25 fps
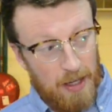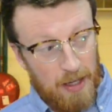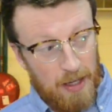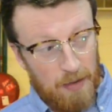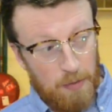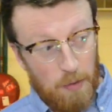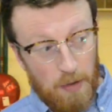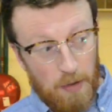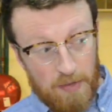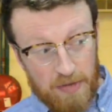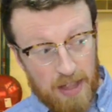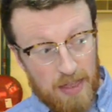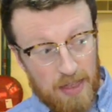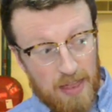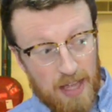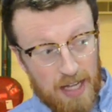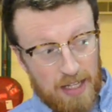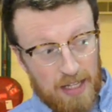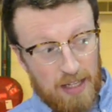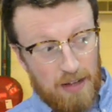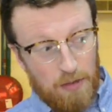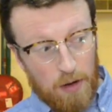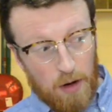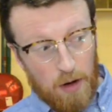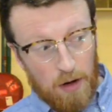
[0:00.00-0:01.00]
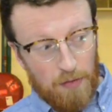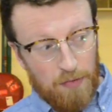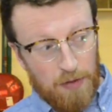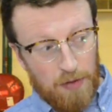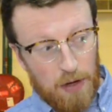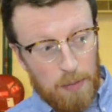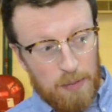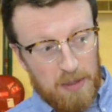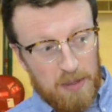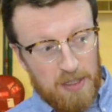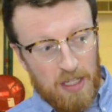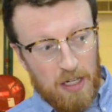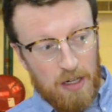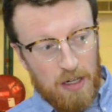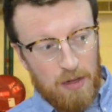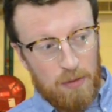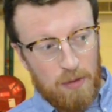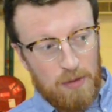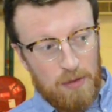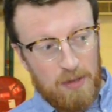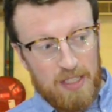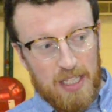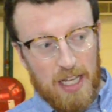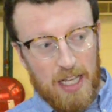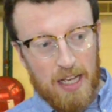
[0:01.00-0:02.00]
within that you've got a few preserved
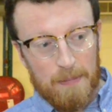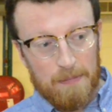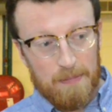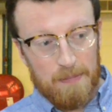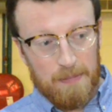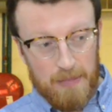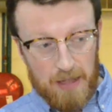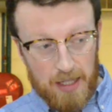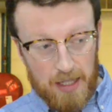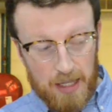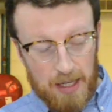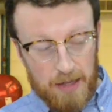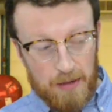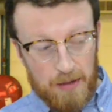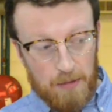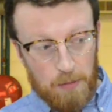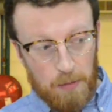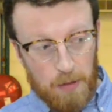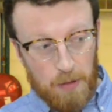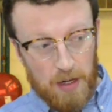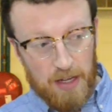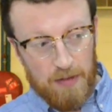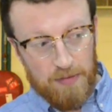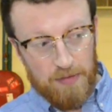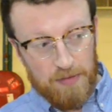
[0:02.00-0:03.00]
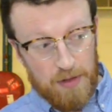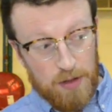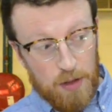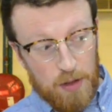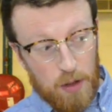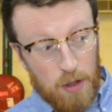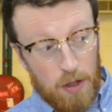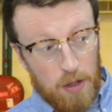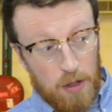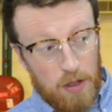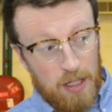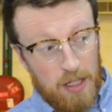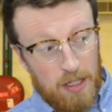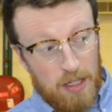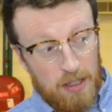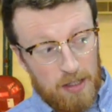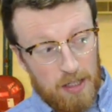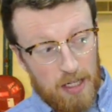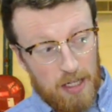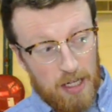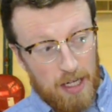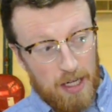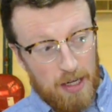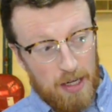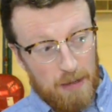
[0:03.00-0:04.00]
ones that we've done,
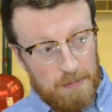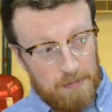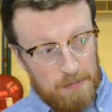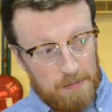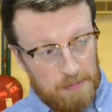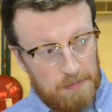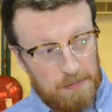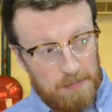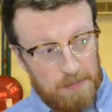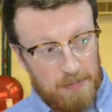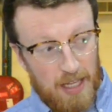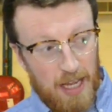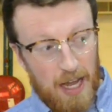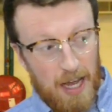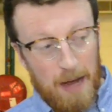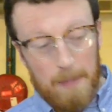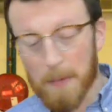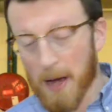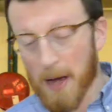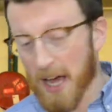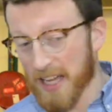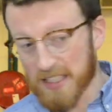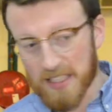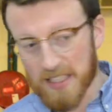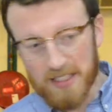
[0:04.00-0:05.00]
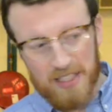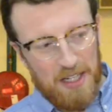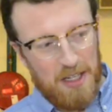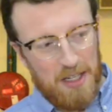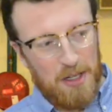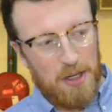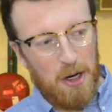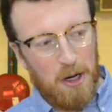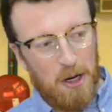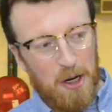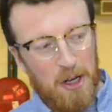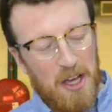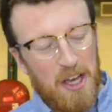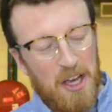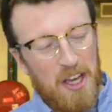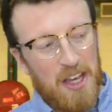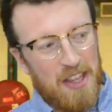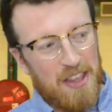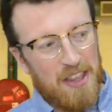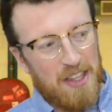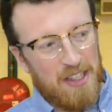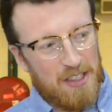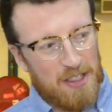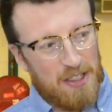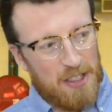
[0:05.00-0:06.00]
and but as I say,
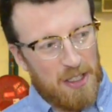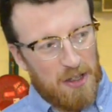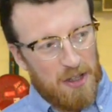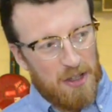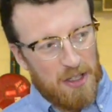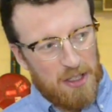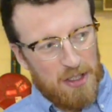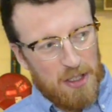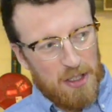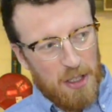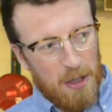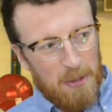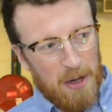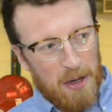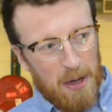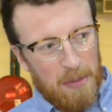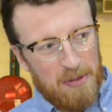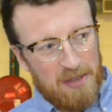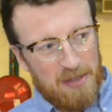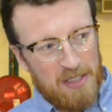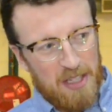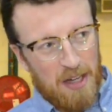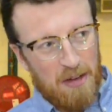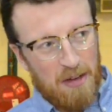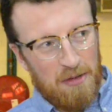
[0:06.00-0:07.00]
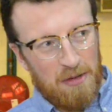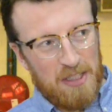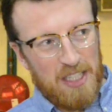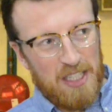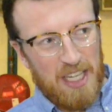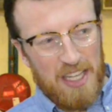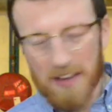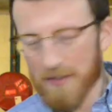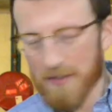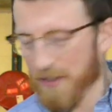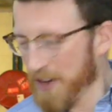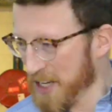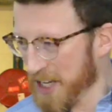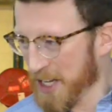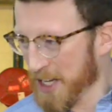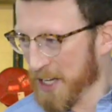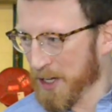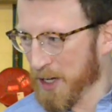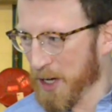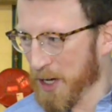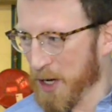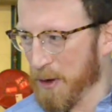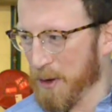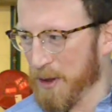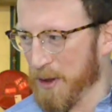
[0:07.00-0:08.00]
there's so many preserved ones that you think you
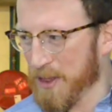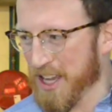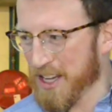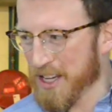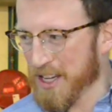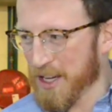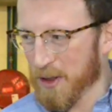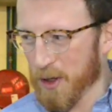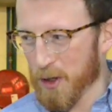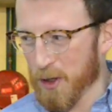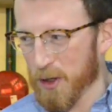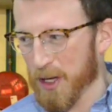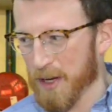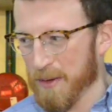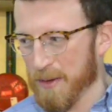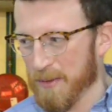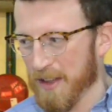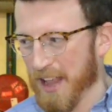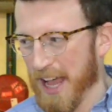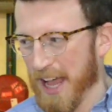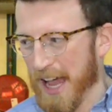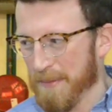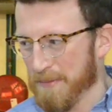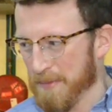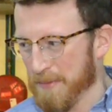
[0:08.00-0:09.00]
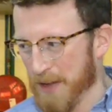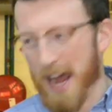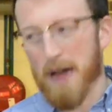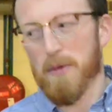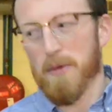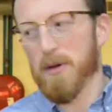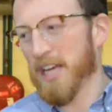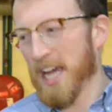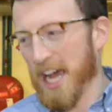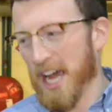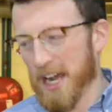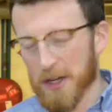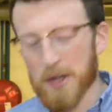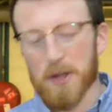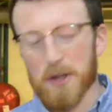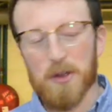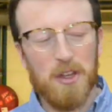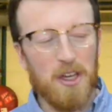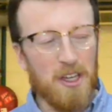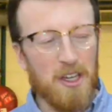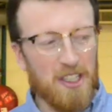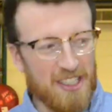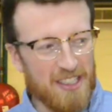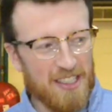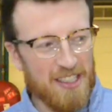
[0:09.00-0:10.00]
can do, and then you look at them and you're like, no, we can't do
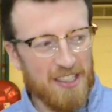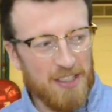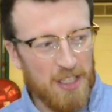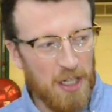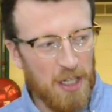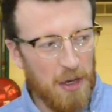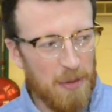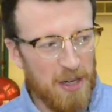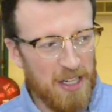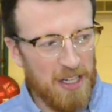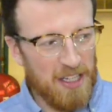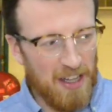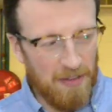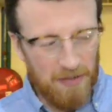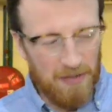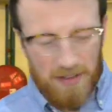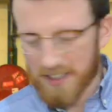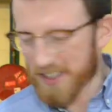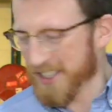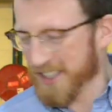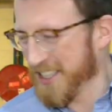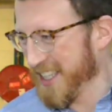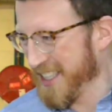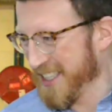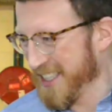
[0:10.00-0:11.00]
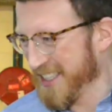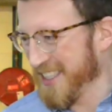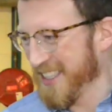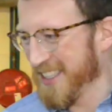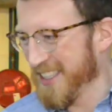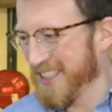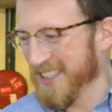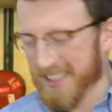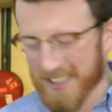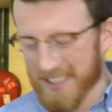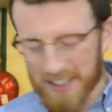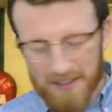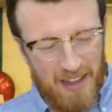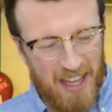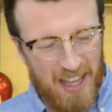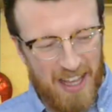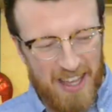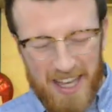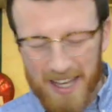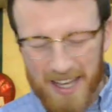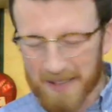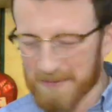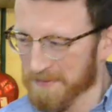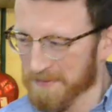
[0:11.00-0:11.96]
those. There's too many differences and stuff like that.